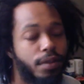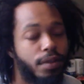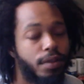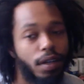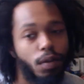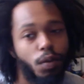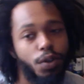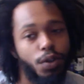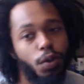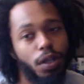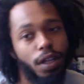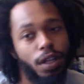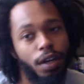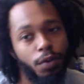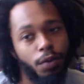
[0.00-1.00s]
We'll do a
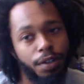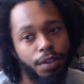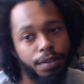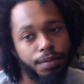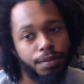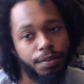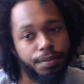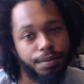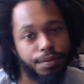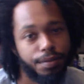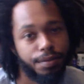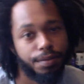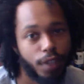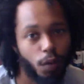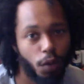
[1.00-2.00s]
love reading.
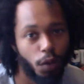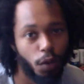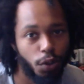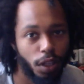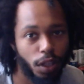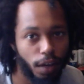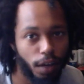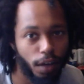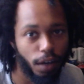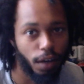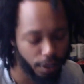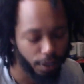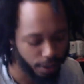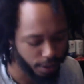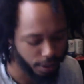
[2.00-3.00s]
We'll do a love reading
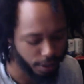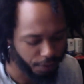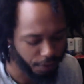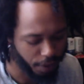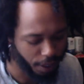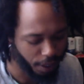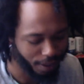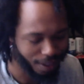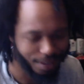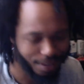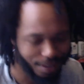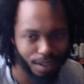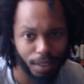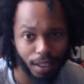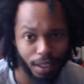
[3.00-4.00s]
because I feel like that's
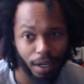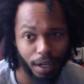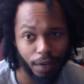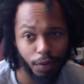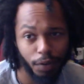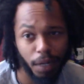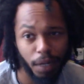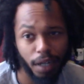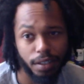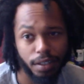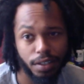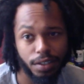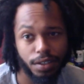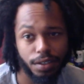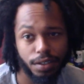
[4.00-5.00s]
something that everybody
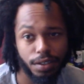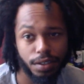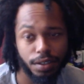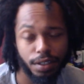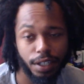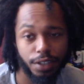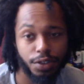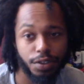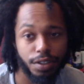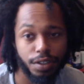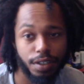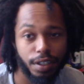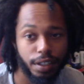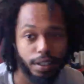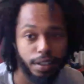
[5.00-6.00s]
is interested
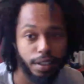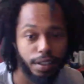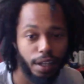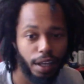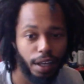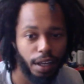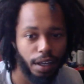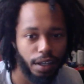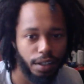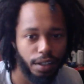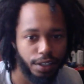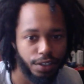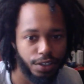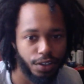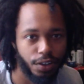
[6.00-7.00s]
in and
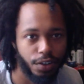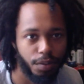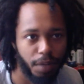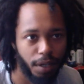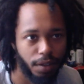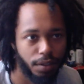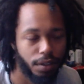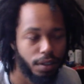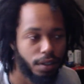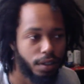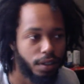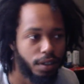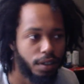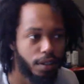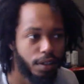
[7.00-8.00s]
concerned about
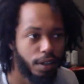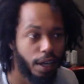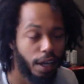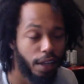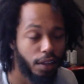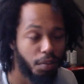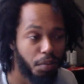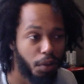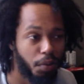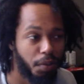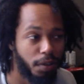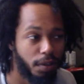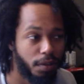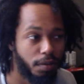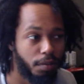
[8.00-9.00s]
at the
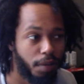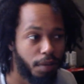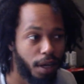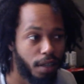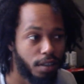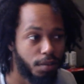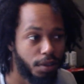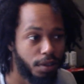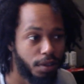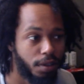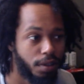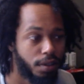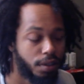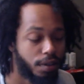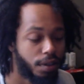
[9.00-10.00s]
moment, possibly.
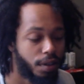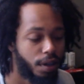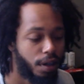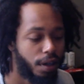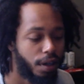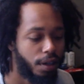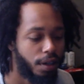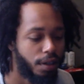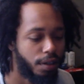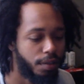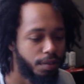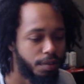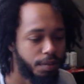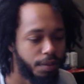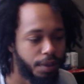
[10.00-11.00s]
Um,
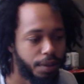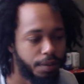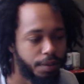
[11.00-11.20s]
yeah.